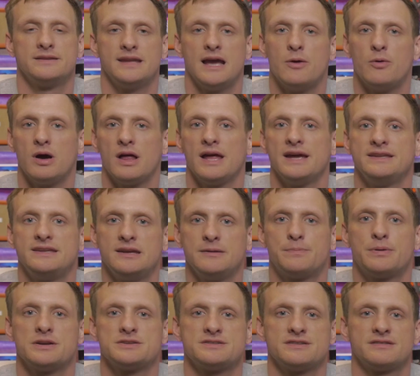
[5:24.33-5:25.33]
Now while I
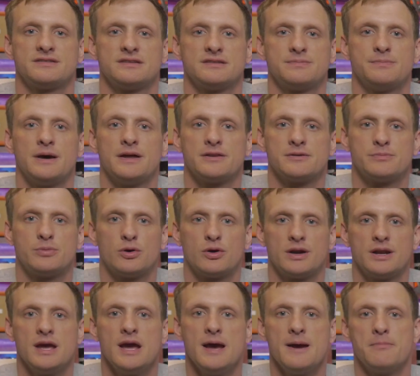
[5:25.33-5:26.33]
did purchase this
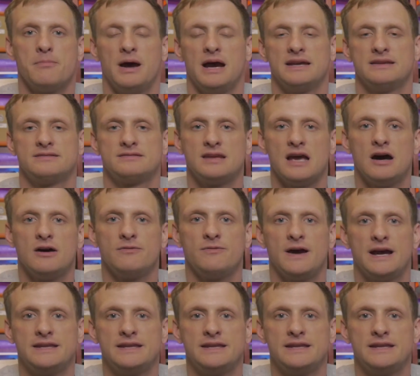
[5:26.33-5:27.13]
motherboard myself,